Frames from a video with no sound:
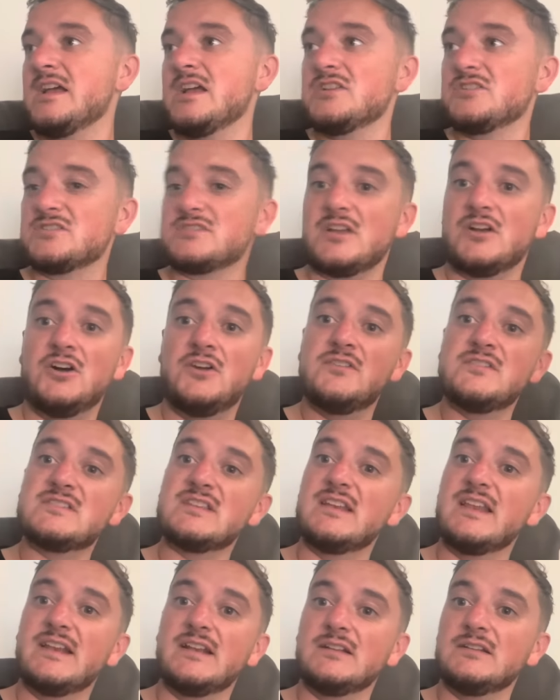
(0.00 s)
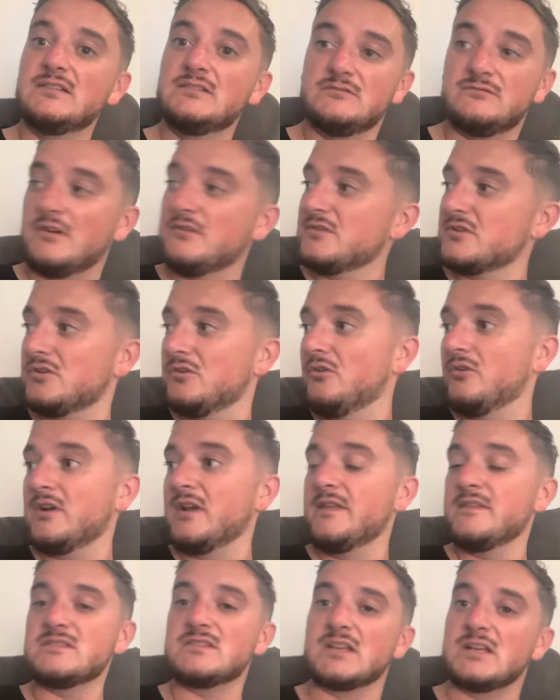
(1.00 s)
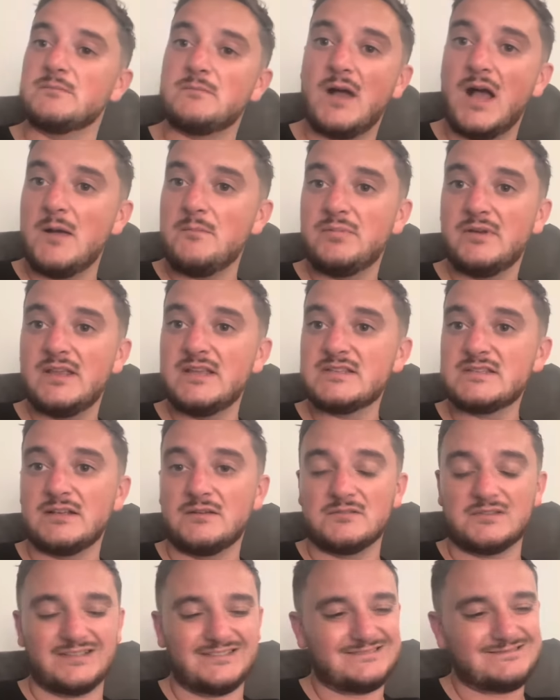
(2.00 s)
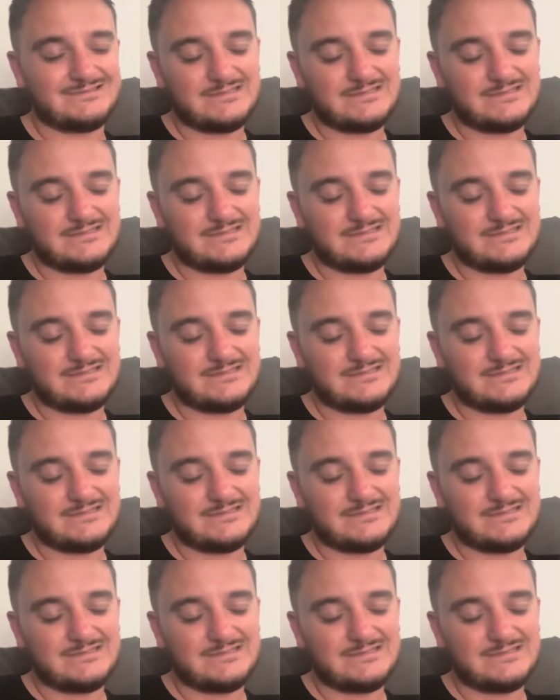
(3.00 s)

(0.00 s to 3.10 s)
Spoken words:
She's like, oh, there's a little around the corner. There's a kebab place. And I was like,